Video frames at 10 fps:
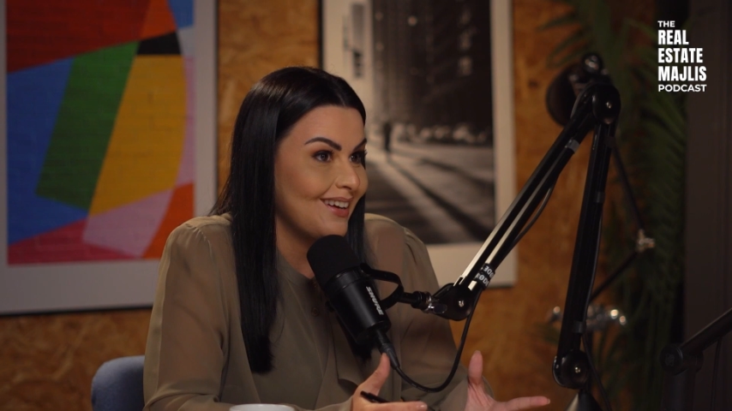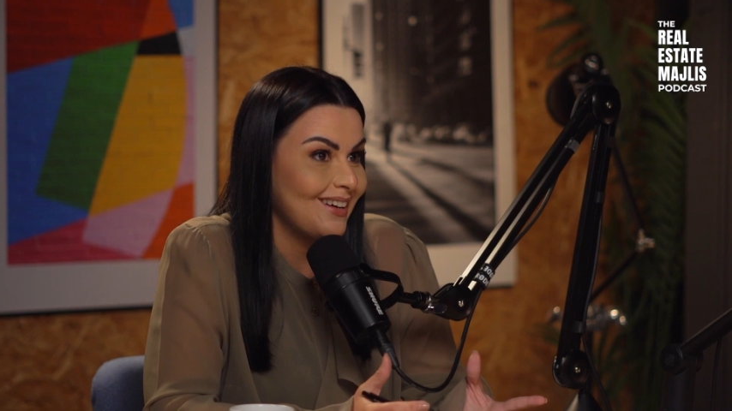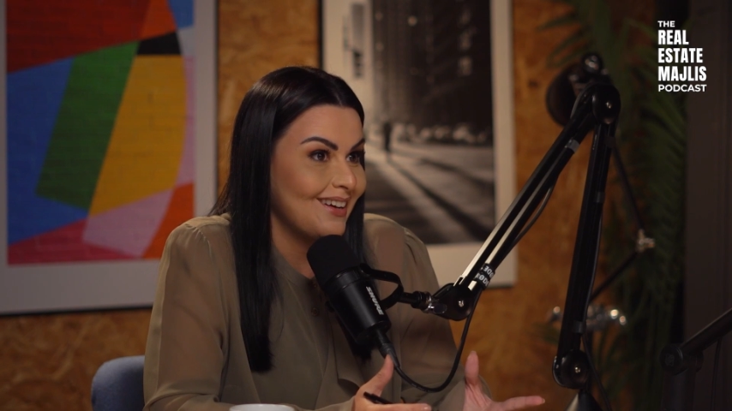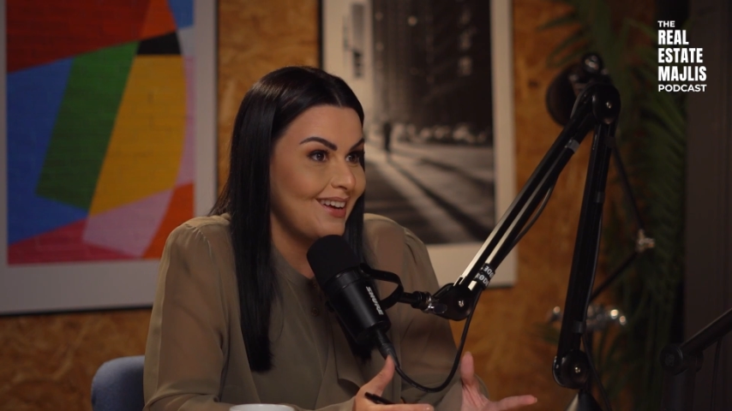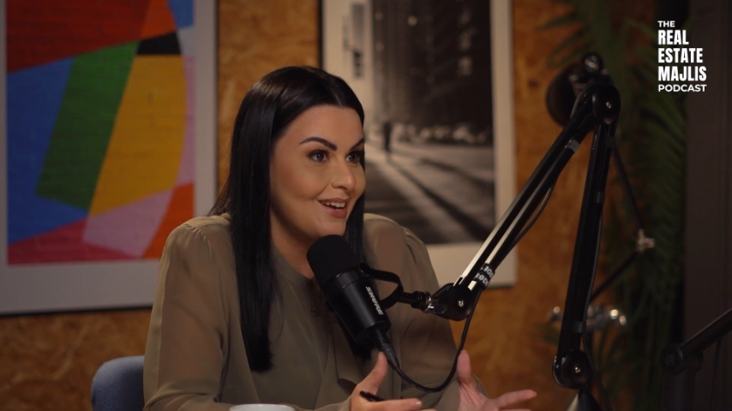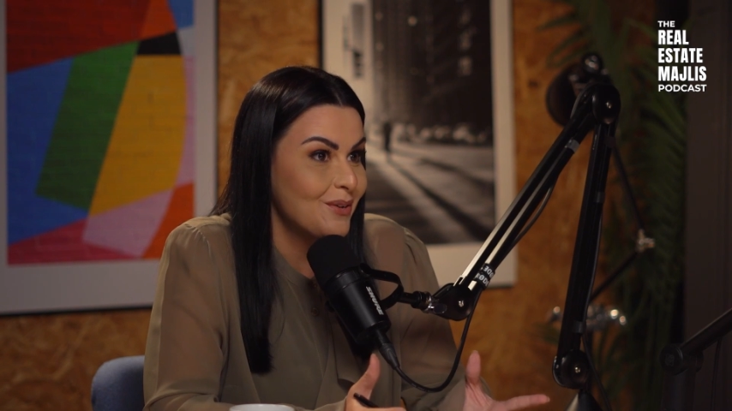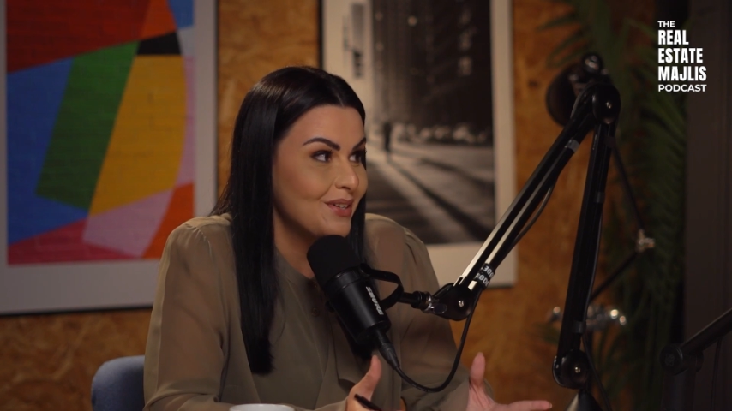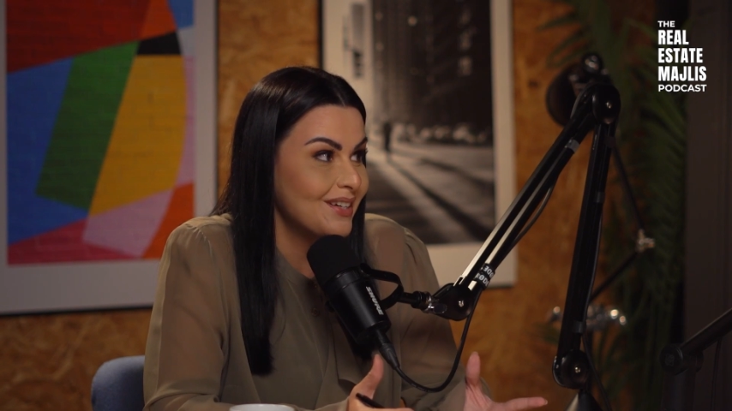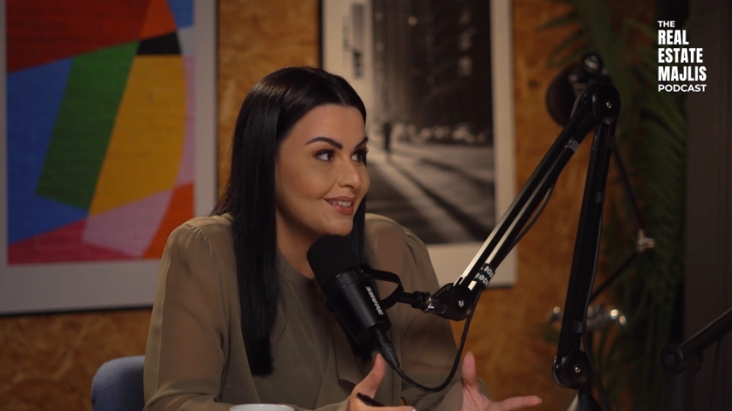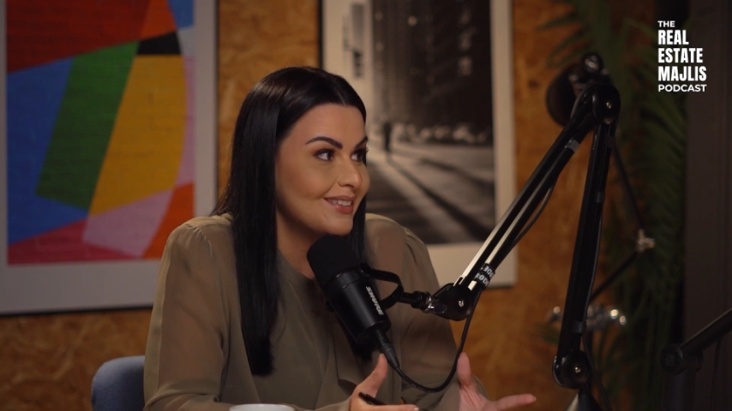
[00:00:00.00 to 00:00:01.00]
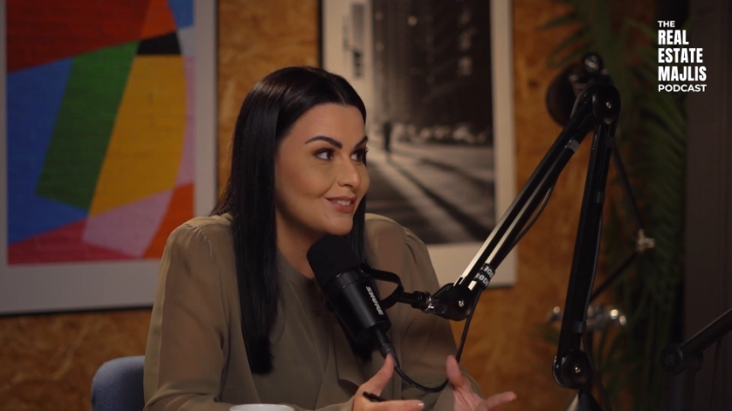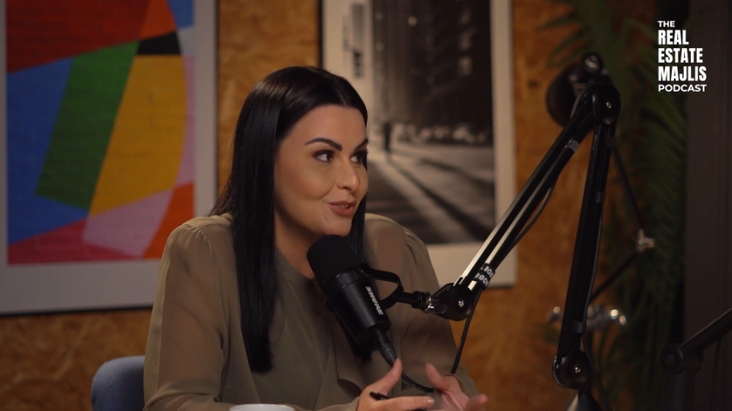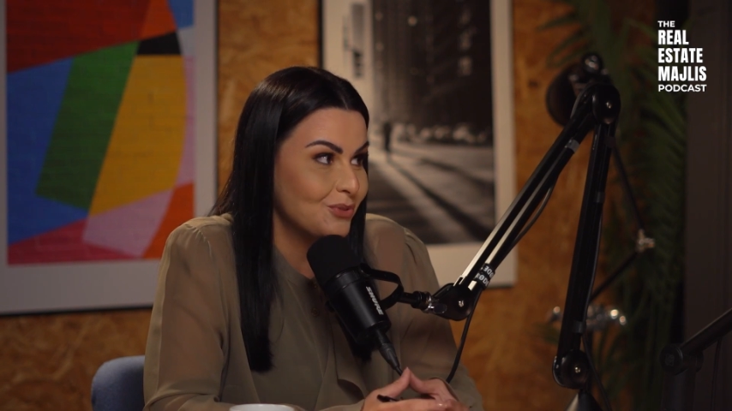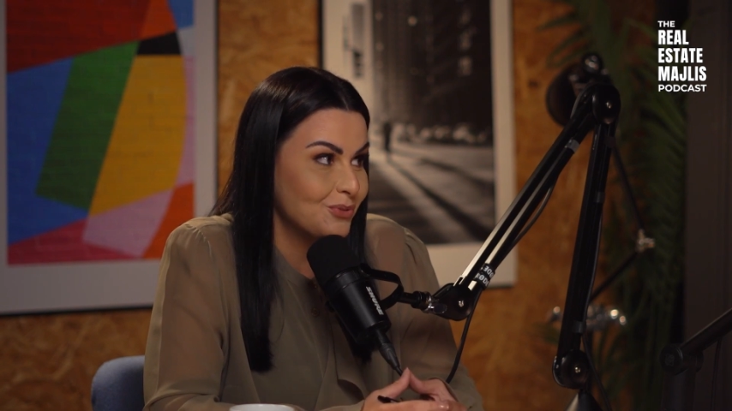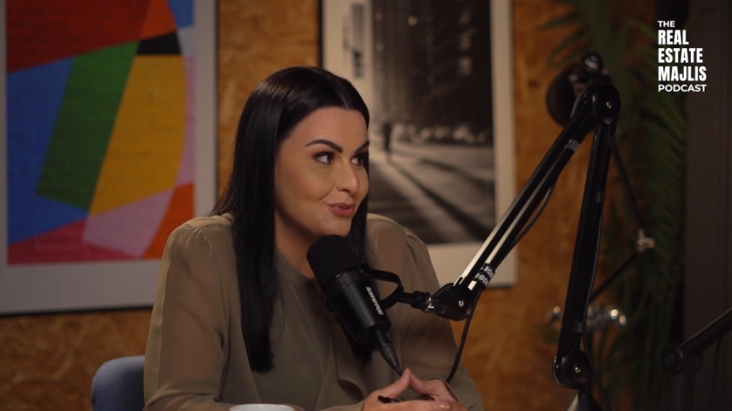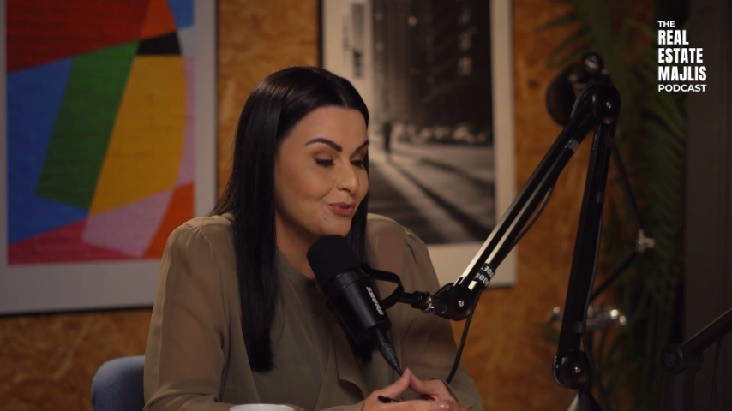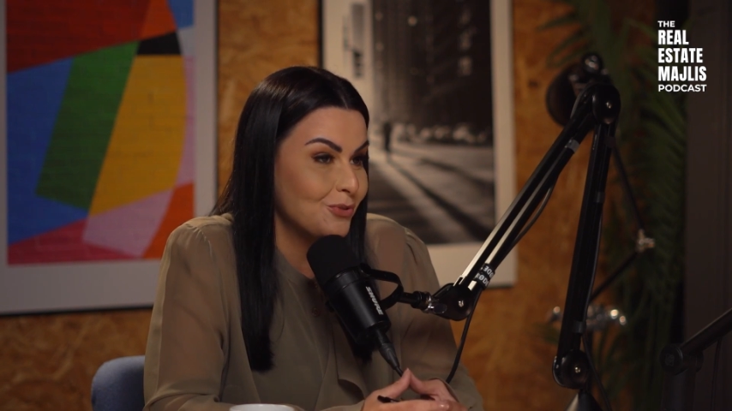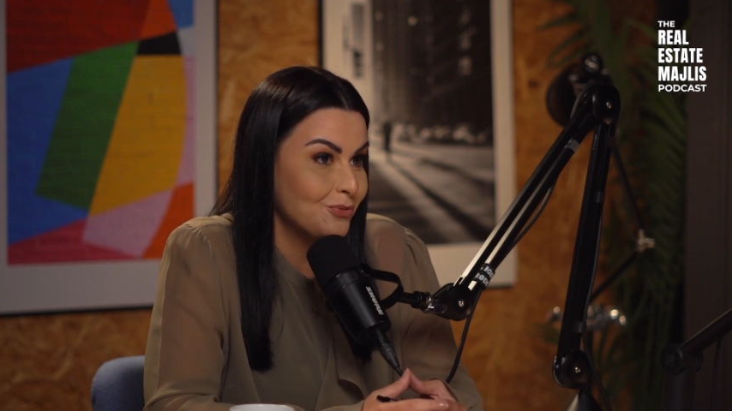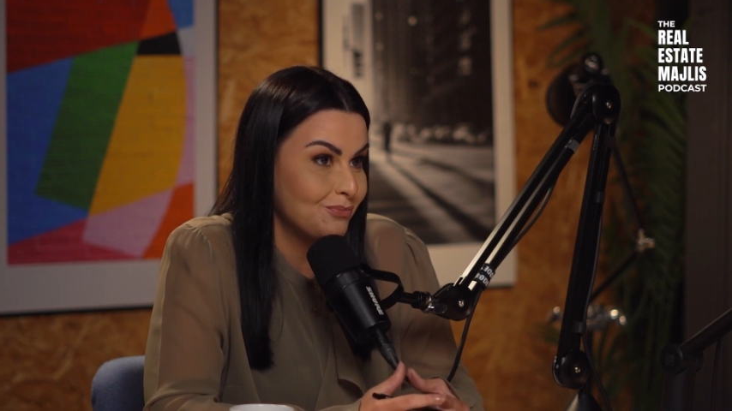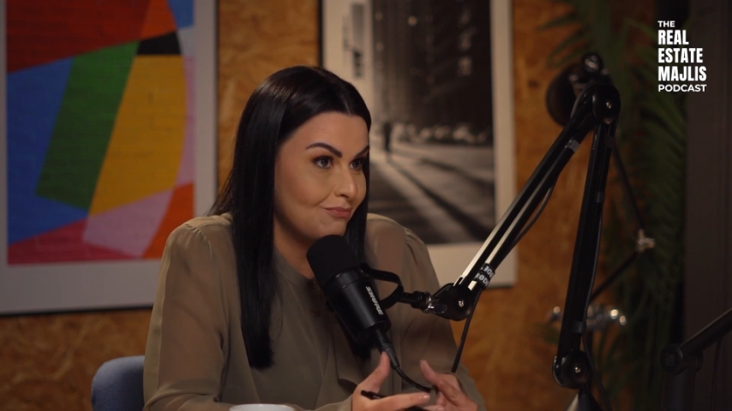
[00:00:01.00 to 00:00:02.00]
area,
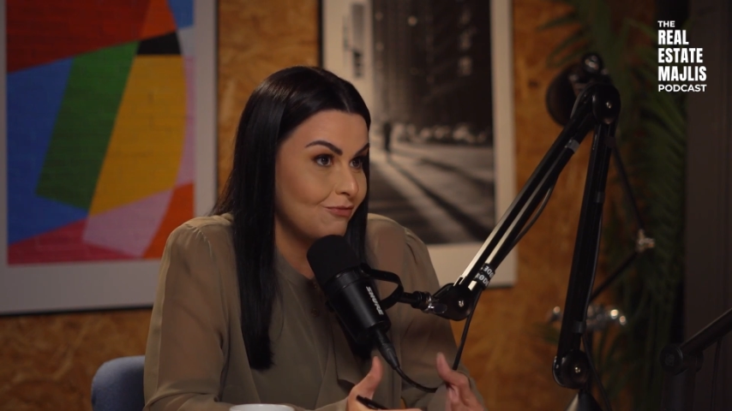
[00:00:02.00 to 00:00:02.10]
to